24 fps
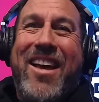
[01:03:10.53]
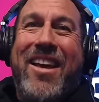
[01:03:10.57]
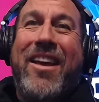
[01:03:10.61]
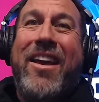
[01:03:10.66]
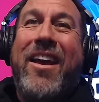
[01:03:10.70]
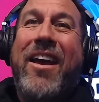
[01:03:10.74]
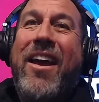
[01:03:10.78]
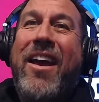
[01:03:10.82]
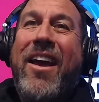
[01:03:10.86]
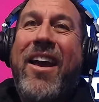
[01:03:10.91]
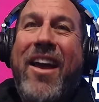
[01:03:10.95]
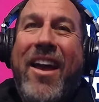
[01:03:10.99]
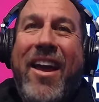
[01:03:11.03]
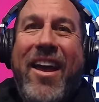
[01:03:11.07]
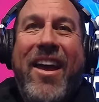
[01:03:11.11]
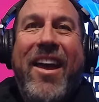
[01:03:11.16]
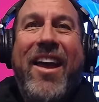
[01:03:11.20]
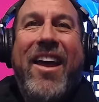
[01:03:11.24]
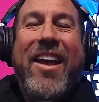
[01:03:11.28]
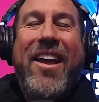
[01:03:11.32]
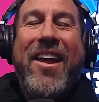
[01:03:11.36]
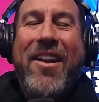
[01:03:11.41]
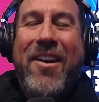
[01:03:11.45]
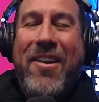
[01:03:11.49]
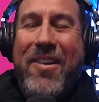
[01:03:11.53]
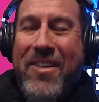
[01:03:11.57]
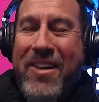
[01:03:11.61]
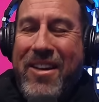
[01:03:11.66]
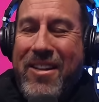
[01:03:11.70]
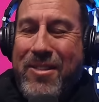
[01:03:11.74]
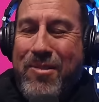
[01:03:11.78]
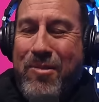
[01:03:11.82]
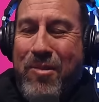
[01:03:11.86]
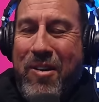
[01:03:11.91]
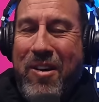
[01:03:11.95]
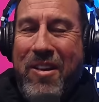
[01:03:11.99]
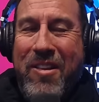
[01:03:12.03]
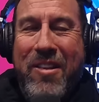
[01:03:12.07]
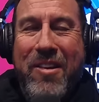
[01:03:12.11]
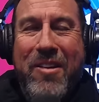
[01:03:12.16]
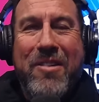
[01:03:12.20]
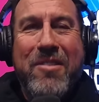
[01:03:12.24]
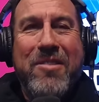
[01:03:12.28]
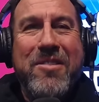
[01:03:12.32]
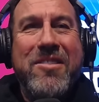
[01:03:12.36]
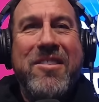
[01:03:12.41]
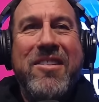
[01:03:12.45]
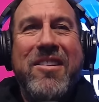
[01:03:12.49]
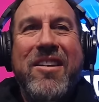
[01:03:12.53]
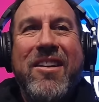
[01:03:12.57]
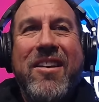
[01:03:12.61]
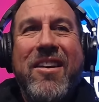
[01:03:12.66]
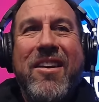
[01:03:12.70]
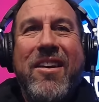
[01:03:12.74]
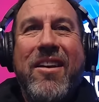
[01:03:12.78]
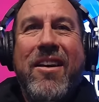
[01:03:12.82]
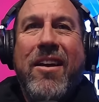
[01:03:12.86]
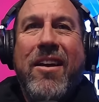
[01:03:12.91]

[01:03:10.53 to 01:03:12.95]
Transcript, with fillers: like, you know, it's one of those.